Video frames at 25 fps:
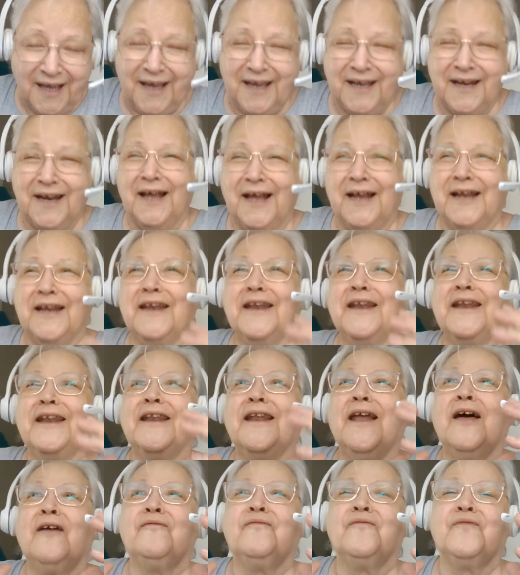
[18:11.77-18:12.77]
And I
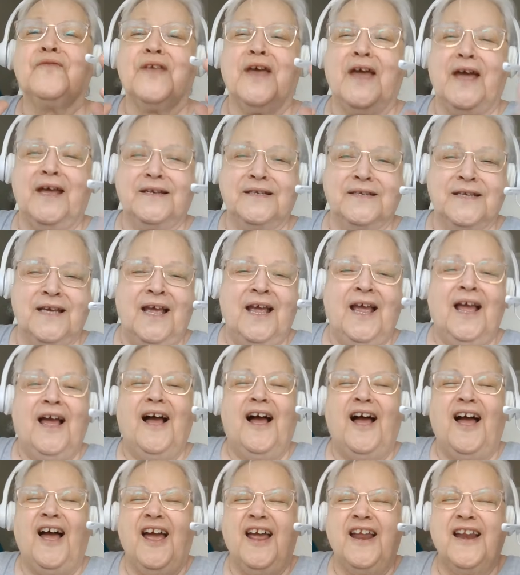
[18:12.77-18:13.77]
love that.
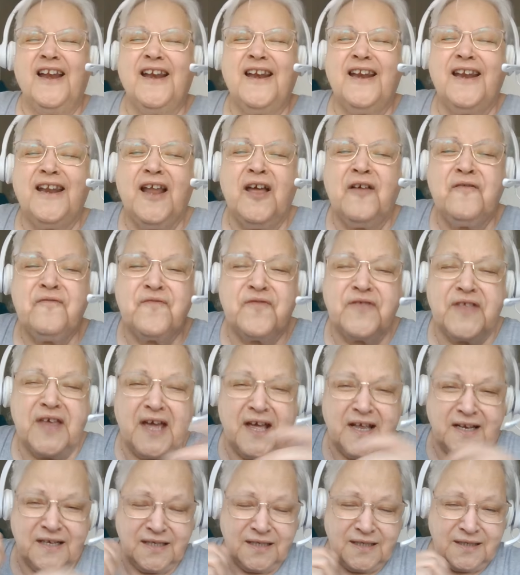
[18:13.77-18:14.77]
I love
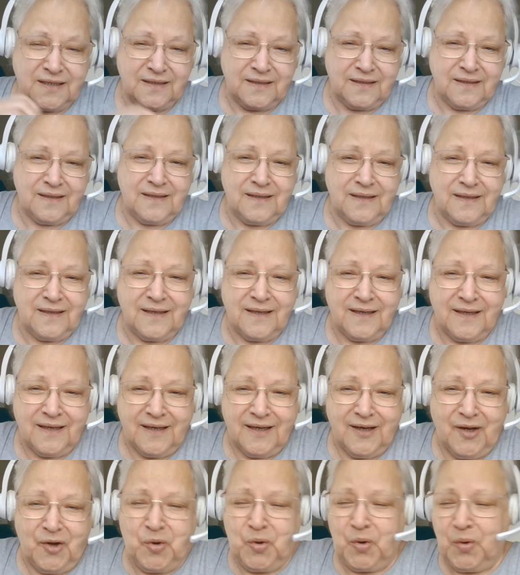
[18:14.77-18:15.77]
that.
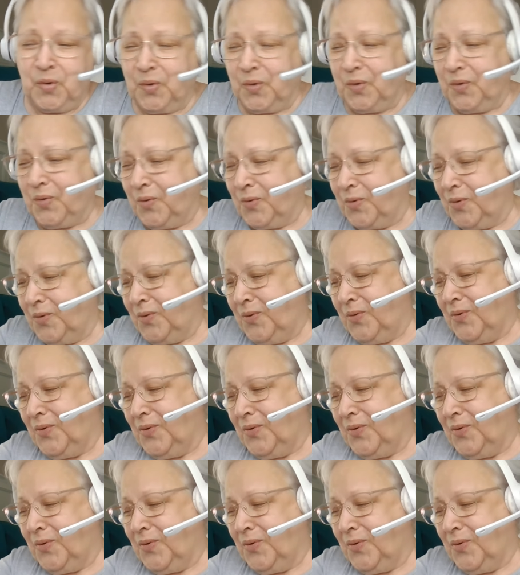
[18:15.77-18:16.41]
Oh,